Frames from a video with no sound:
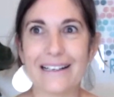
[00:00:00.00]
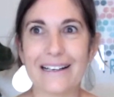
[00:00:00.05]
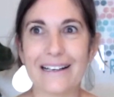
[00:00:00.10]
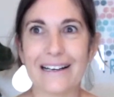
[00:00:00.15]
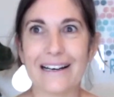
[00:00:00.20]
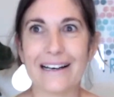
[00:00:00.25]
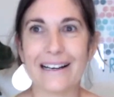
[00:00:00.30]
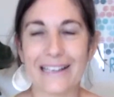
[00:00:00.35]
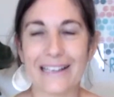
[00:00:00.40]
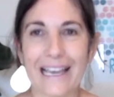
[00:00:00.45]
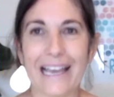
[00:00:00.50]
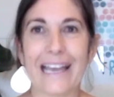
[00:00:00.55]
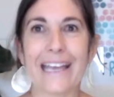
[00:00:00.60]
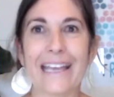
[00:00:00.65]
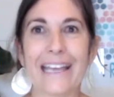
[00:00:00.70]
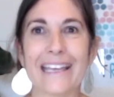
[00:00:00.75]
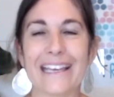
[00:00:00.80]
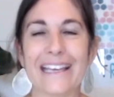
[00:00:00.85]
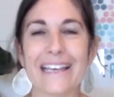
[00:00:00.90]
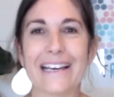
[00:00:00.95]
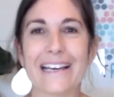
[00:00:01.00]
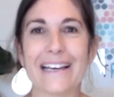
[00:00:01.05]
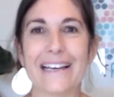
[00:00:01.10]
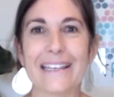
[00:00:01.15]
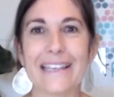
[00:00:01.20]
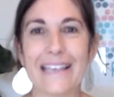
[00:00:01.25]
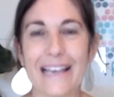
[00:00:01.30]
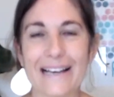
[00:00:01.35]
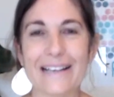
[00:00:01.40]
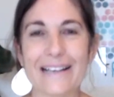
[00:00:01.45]
okay,
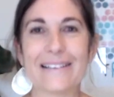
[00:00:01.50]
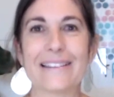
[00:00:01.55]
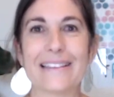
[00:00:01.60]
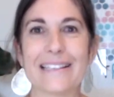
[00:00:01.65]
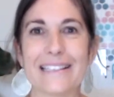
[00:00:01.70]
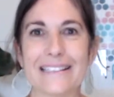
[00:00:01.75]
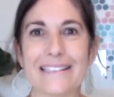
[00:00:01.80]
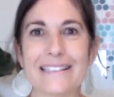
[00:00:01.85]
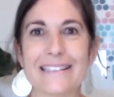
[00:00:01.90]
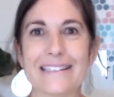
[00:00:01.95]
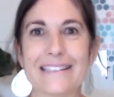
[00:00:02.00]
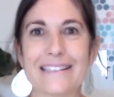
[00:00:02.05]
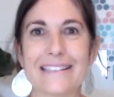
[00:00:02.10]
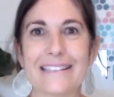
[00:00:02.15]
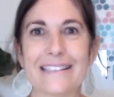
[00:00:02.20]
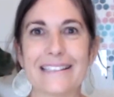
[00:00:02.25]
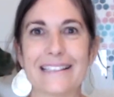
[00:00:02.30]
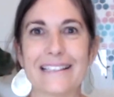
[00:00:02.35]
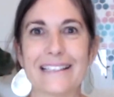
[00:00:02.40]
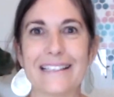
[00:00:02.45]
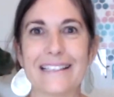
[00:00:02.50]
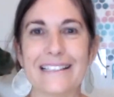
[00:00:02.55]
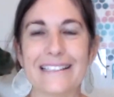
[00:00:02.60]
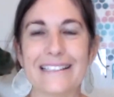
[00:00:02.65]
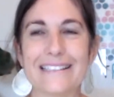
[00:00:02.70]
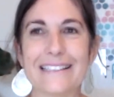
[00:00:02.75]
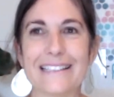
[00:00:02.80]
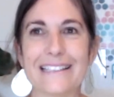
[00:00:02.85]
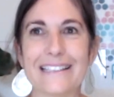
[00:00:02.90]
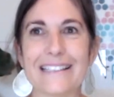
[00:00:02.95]
yeah, this
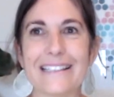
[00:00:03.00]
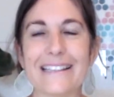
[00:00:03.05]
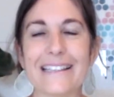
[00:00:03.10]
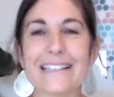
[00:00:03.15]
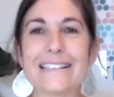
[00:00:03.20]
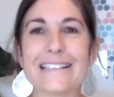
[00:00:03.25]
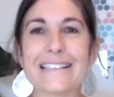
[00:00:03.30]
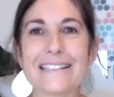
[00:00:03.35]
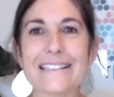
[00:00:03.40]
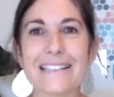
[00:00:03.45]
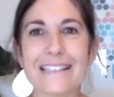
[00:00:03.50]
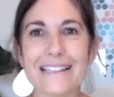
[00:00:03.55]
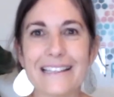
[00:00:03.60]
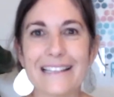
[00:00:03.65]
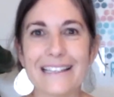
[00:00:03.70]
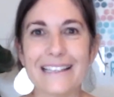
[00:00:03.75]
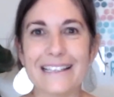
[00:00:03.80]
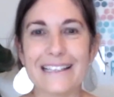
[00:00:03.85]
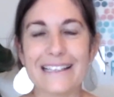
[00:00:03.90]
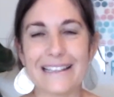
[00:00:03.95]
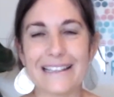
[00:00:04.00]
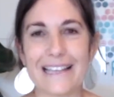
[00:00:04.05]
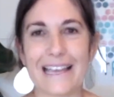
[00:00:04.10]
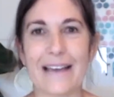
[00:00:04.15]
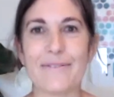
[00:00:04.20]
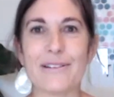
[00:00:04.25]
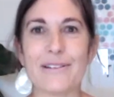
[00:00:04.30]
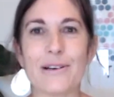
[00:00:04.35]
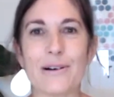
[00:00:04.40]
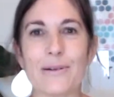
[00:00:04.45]
isn't the
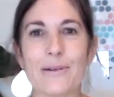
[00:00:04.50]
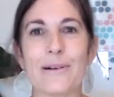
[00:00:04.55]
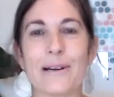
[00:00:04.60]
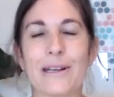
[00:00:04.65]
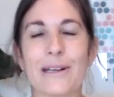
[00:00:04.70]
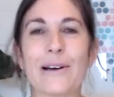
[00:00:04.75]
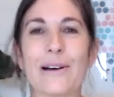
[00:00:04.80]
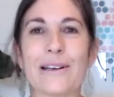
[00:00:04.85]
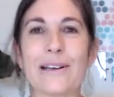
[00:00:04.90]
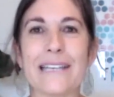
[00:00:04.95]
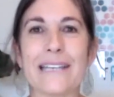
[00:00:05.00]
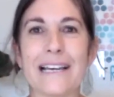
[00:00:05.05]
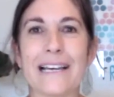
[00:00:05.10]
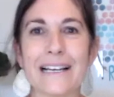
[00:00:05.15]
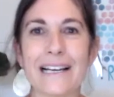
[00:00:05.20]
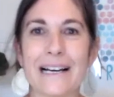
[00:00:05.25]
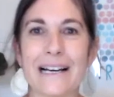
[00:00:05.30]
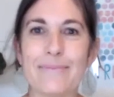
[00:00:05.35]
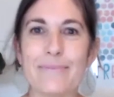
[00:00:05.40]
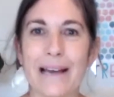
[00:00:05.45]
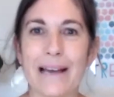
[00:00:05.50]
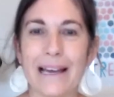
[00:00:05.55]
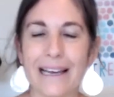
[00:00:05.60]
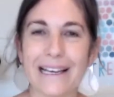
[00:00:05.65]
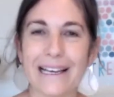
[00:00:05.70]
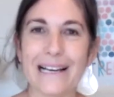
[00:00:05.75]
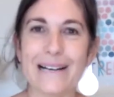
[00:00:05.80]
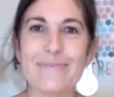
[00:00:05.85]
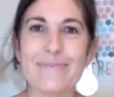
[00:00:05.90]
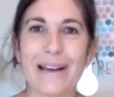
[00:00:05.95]
avenue I want to go down. Come back,
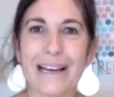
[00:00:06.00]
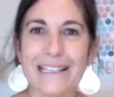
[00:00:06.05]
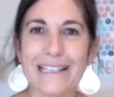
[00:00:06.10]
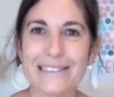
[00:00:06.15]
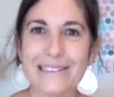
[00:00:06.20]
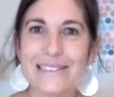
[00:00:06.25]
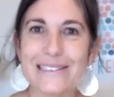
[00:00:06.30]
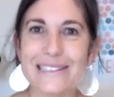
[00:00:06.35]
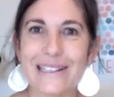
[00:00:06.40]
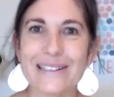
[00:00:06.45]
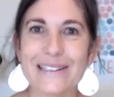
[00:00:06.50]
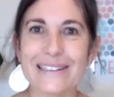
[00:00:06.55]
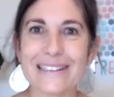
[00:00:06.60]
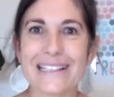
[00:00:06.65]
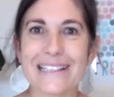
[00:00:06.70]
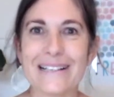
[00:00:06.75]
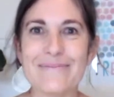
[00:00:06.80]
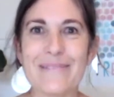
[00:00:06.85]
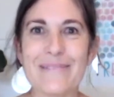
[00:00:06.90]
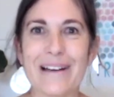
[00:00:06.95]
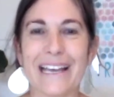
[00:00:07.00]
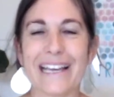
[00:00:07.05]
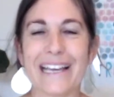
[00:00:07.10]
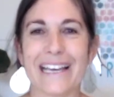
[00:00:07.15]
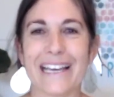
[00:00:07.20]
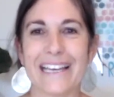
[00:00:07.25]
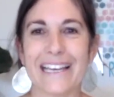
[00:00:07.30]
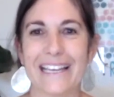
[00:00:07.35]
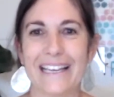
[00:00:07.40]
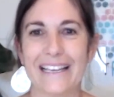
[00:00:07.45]
Chantel, come back.
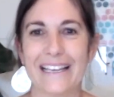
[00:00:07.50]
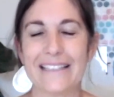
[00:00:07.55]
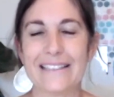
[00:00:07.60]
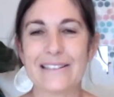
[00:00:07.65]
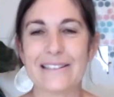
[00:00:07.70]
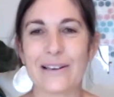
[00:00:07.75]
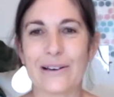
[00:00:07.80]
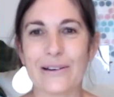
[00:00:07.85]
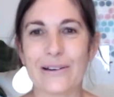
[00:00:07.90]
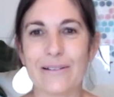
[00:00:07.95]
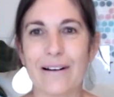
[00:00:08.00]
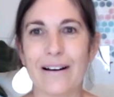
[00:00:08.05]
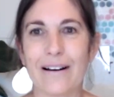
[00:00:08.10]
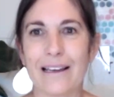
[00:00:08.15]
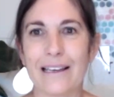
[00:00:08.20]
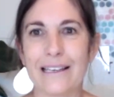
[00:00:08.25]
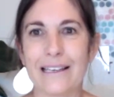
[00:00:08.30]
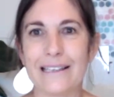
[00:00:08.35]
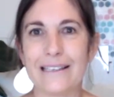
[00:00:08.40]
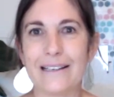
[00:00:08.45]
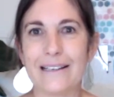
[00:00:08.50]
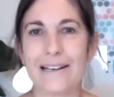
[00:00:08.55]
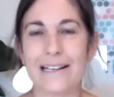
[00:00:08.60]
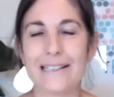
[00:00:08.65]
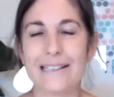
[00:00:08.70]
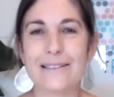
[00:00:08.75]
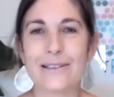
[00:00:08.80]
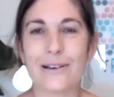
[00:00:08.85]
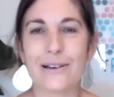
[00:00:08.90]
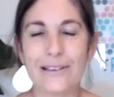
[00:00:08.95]
So I
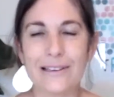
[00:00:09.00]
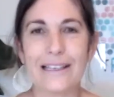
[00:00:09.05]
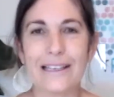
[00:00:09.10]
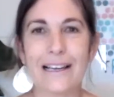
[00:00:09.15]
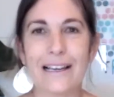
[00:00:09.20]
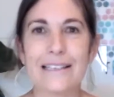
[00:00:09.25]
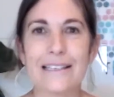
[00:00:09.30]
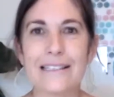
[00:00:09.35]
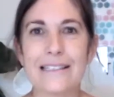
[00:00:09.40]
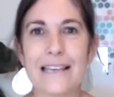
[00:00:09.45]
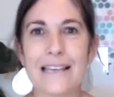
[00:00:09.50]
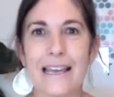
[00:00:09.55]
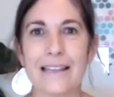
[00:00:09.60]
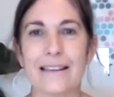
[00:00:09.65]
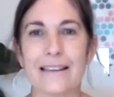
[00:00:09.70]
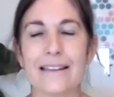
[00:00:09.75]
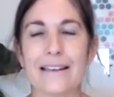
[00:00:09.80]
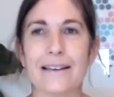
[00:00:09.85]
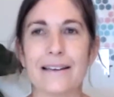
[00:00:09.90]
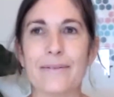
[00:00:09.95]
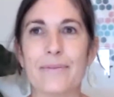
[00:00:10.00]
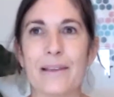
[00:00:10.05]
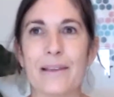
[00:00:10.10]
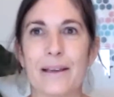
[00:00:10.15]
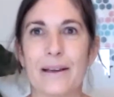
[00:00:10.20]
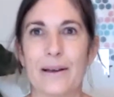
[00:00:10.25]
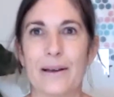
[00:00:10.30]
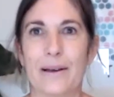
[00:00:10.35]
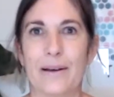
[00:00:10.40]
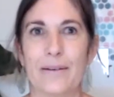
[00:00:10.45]
totally understand
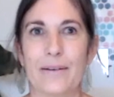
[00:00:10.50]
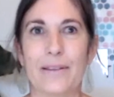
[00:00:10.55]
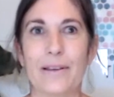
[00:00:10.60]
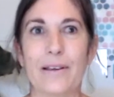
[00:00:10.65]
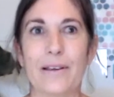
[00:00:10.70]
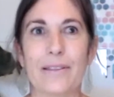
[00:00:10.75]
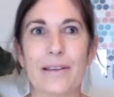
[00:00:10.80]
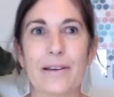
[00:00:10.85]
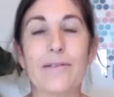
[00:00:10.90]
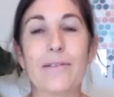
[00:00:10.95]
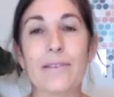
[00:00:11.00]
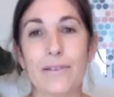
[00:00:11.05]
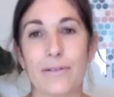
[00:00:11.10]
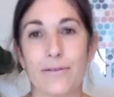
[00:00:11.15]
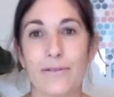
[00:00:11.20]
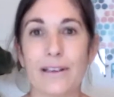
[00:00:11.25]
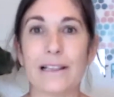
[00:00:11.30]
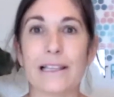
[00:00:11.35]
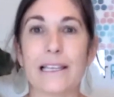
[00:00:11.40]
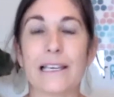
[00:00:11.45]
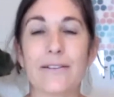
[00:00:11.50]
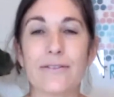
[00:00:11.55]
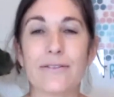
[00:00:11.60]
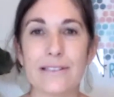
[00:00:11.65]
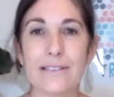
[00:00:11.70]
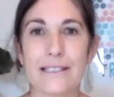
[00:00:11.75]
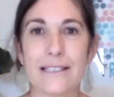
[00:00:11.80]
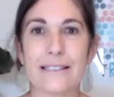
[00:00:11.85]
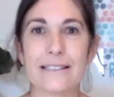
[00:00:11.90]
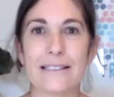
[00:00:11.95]
the feeling of
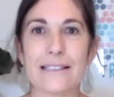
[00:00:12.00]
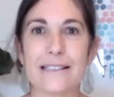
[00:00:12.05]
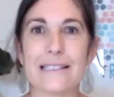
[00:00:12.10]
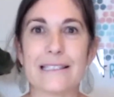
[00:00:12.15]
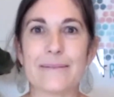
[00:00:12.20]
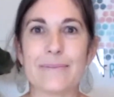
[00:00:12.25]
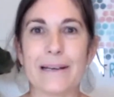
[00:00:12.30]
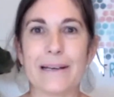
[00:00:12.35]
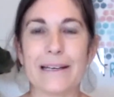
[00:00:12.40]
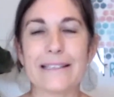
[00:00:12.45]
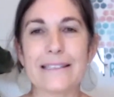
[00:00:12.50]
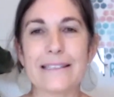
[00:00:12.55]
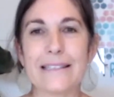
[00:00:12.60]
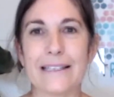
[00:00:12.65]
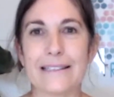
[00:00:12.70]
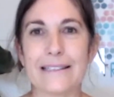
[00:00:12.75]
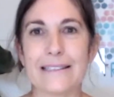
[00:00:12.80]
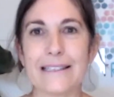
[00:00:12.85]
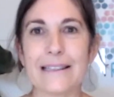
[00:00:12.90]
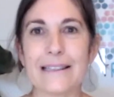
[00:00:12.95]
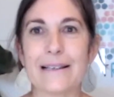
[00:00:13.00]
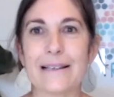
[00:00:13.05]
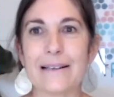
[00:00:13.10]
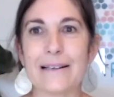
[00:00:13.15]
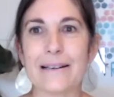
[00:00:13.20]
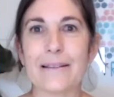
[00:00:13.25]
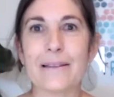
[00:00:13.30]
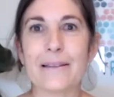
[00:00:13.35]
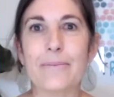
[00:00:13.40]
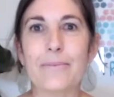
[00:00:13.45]
resistance, but it's in
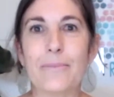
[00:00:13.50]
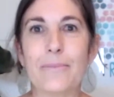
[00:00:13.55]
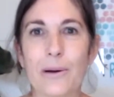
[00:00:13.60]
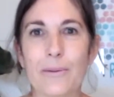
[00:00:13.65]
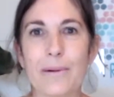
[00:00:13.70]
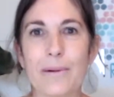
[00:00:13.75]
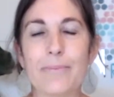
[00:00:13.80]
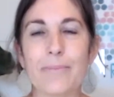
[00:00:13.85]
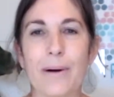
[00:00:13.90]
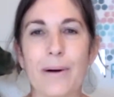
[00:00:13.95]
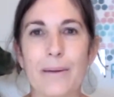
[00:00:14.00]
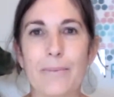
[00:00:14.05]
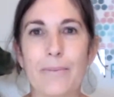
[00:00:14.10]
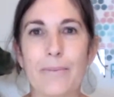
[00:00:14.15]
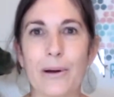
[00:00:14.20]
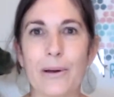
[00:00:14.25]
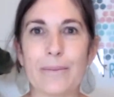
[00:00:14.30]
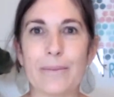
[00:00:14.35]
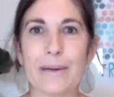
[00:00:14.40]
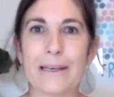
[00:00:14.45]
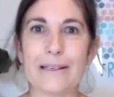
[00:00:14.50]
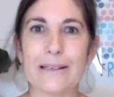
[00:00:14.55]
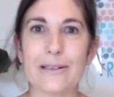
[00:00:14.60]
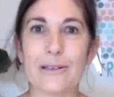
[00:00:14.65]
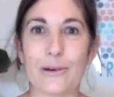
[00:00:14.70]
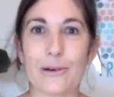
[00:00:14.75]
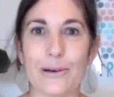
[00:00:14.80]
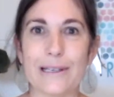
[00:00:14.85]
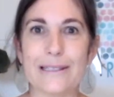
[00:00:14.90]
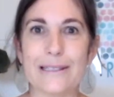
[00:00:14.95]
the moment by moment
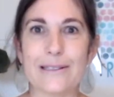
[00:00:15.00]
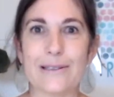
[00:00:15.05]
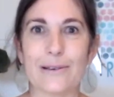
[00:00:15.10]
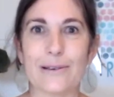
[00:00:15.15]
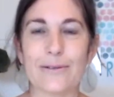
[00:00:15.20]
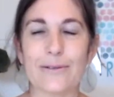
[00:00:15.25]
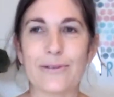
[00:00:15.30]
choice of